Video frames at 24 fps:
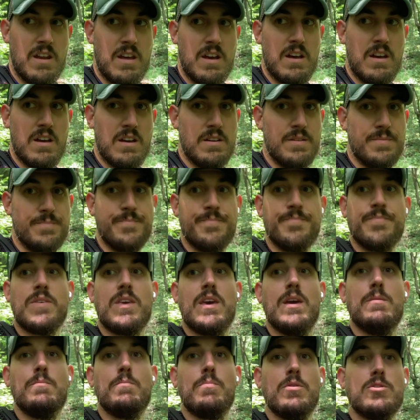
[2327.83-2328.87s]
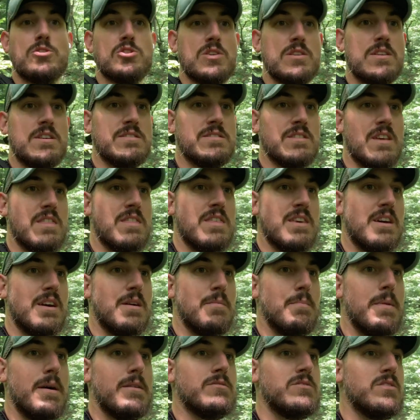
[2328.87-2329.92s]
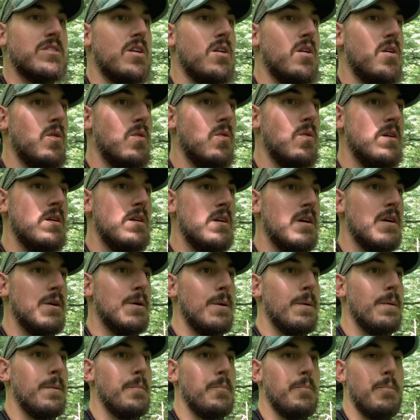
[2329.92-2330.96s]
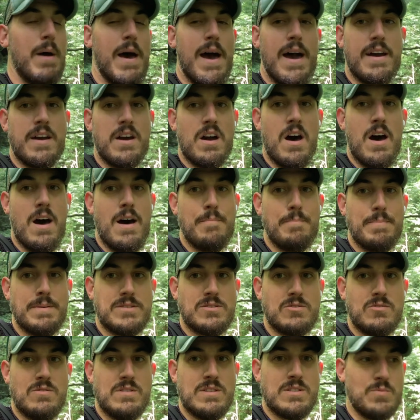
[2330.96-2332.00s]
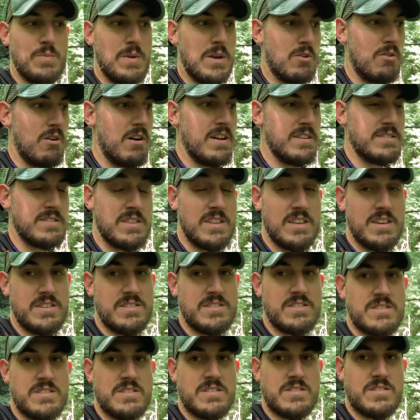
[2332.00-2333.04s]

uh, keep pushing because I think I'm about to go back up as soon as we cross this.